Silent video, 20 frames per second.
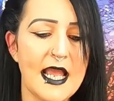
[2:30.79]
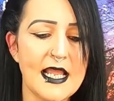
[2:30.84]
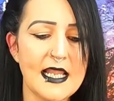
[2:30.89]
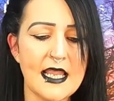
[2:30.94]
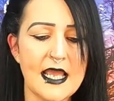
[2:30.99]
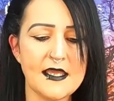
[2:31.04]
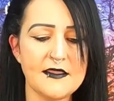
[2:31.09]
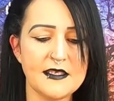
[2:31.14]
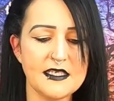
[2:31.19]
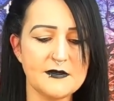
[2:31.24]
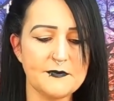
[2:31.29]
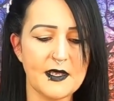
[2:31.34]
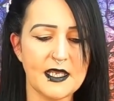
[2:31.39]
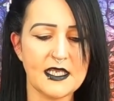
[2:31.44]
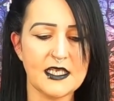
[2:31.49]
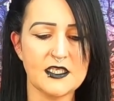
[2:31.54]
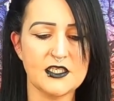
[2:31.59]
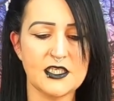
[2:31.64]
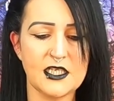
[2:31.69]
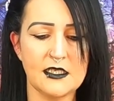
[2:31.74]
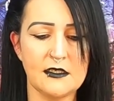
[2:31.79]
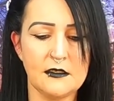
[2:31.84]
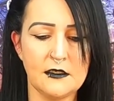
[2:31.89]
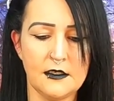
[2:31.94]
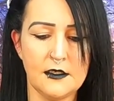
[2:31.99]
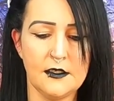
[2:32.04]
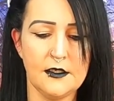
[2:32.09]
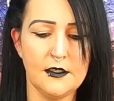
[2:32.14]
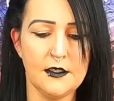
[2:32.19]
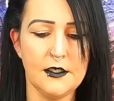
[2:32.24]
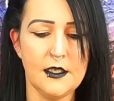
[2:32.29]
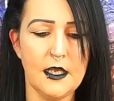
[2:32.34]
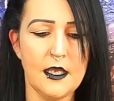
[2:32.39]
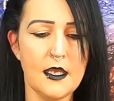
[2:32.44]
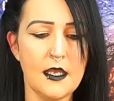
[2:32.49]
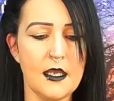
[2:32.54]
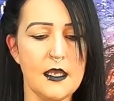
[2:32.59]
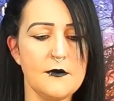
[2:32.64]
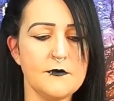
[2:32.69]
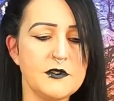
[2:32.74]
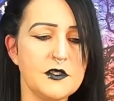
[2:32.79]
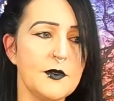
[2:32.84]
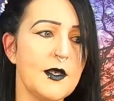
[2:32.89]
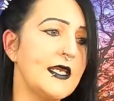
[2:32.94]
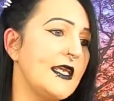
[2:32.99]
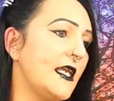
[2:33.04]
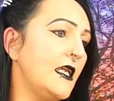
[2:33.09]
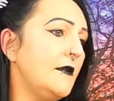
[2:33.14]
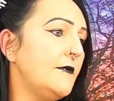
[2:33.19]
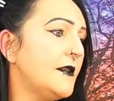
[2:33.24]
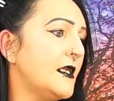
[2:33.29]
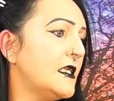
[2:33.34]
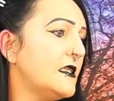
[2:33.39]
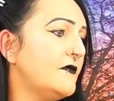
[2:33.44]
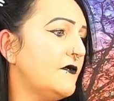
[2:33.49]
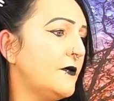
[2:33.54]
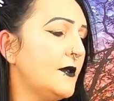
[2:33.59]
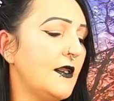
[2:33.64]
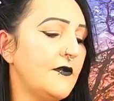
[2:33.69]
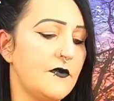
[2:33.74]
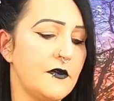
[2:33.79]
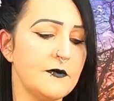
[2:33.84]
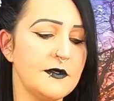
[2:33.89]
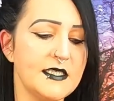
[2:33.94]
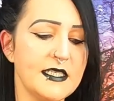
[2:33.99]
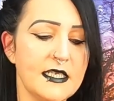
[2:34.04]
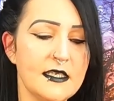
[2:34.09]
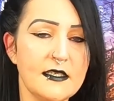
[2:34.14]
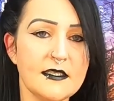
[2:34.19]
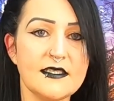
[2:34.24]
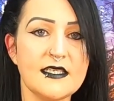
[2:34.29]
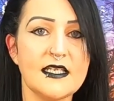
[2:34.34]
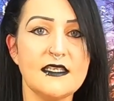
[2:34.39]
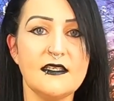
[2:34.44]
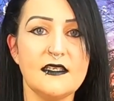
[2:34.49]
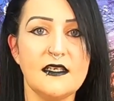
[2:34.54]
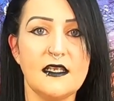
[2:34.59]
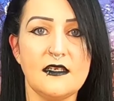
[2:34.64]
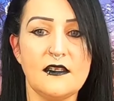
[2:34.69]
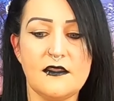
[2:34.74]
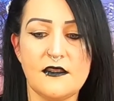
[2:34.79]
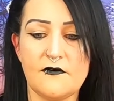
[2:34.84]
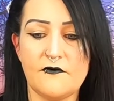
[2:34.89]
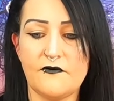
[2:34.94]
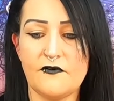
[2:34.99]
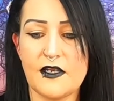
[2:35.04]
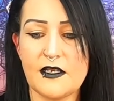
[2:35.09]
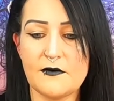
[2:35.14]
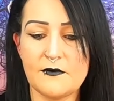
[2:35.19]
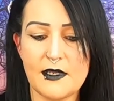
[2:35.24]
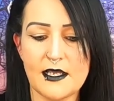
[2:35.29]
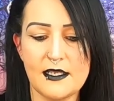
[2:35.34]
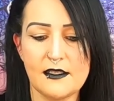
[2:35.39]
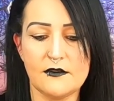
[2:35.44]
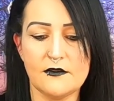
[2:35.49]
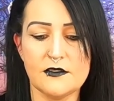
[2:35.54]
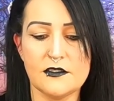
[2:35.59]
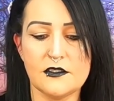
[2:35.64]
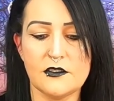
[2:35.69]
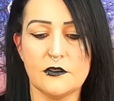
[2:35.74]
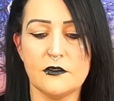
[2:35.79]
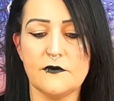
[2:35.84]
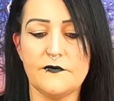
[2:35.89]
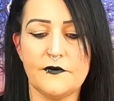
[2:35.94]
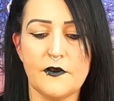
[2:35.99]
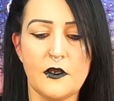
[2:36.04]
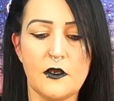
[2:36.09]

I like this packaging, so I keep this for whenever I'm sending anything, friend mail and stuff,